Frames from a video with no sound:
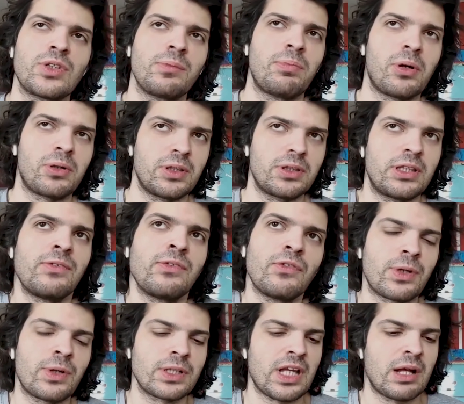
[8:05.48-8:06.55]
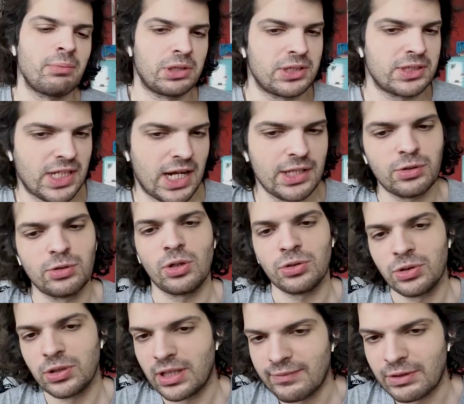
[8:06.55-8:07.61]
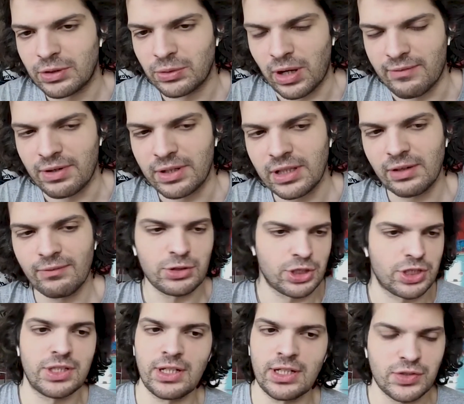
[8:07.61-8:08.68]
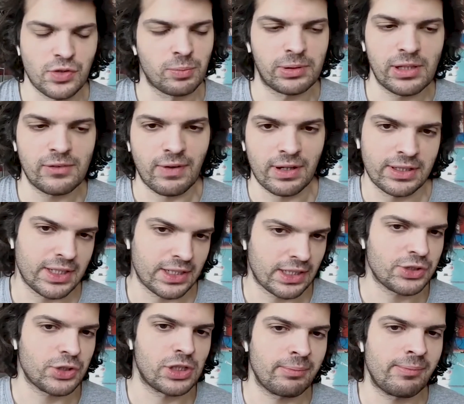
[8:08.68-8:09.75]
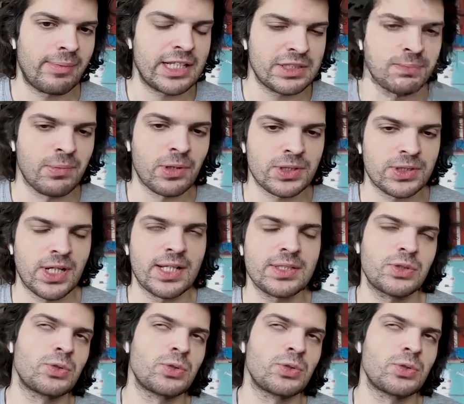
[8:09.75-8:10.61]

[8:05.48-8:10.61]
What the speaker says: important if you, for example, decide to not give it your everything, which I think is completely fine, actually makes more sense.